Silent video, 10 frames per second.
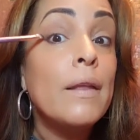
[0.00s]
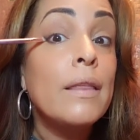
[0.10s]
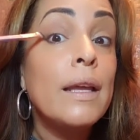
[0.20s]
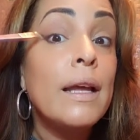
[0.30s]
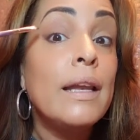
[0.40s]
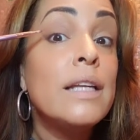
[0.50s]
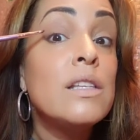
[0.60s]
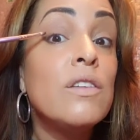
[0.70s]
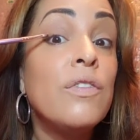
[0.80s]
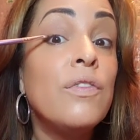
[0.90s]
Then I like
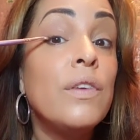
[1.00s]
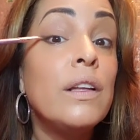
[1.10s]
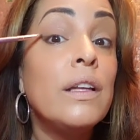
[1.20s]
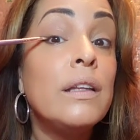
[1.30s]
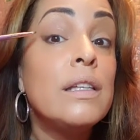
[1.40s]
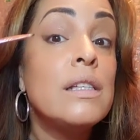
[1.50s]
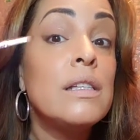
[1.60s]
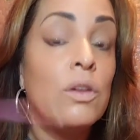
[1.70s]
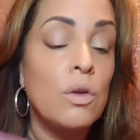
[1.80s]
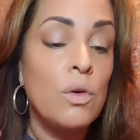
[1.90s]
to fill in this
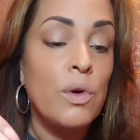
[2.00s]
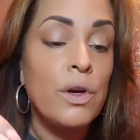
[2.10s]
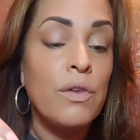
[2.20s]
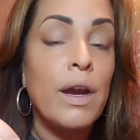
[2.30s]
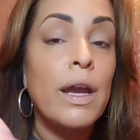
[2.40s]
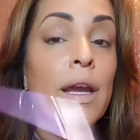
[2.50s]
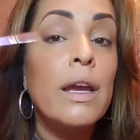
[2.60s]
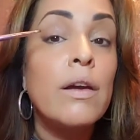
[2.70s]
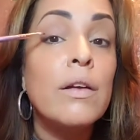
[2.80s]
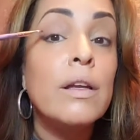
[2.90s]
little corner right
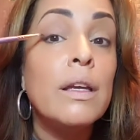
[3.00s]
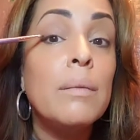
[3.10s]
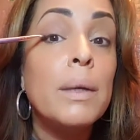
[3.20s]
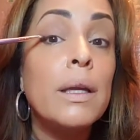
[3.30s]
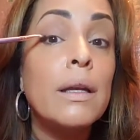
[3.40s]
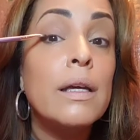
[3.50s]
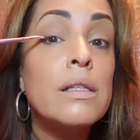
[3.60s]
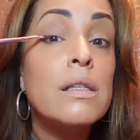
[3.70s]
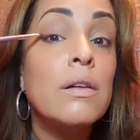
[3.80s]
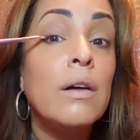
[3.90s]
here to give me a
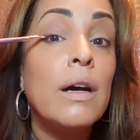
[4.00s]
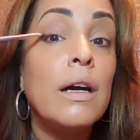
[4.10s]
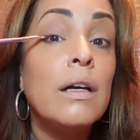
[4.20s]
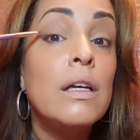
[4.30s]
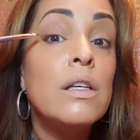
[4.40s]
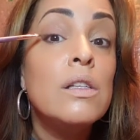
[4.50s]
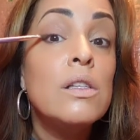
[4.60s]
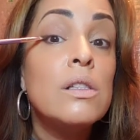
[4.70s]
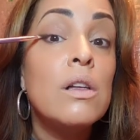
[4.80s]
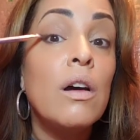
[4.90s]
nice little
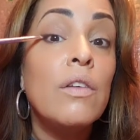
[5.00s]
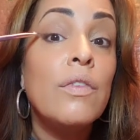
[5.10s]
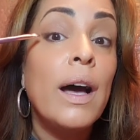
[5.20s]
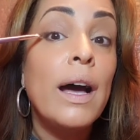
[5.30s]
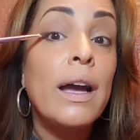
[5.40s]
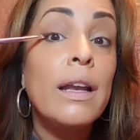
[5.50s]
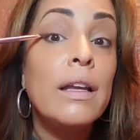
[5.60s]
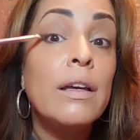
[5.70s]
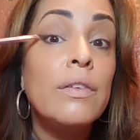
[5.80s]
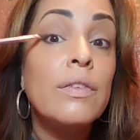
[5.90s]
soft eye
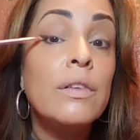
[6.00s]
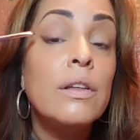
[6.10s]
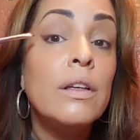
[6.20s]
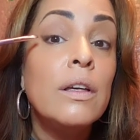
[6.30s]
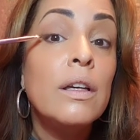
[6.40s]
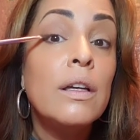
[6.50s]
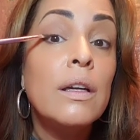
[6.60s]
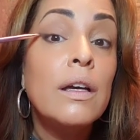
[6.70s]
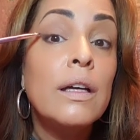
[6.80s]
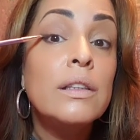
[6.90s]
lift.
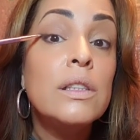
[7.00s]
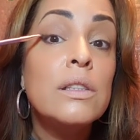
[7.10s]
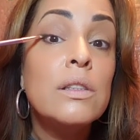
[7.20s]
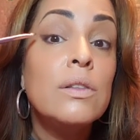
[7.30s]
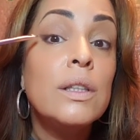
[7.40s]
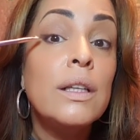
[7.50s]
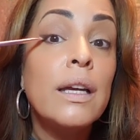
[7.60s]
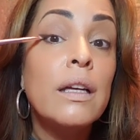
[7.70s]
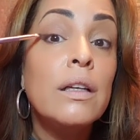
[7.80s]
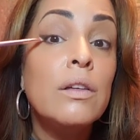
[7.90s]
I just do it
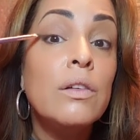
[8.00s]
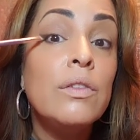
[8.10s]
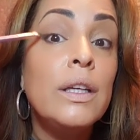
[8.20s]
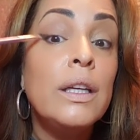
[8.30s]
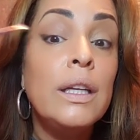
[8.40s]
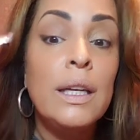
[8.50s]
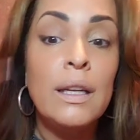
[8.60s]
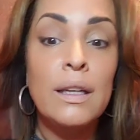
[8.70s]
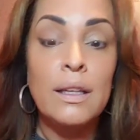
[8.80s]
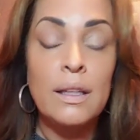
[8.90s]
like a little V.